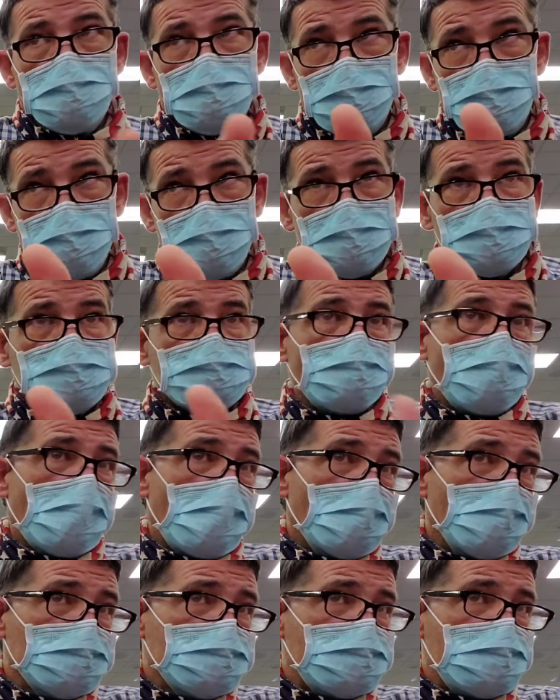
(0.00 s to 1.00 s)
VIA's
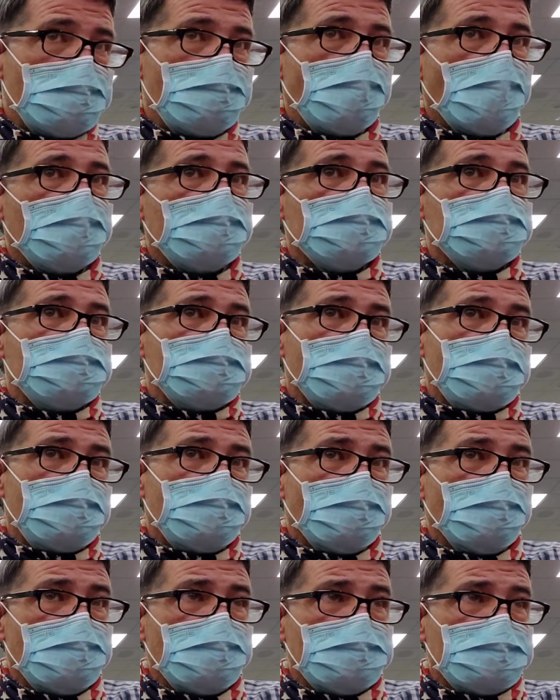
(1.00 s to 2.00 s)
policy, but your
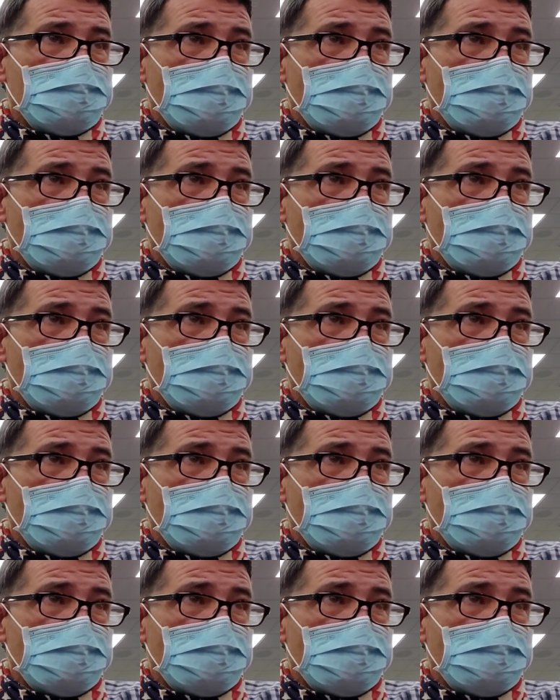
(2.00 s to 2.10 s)
security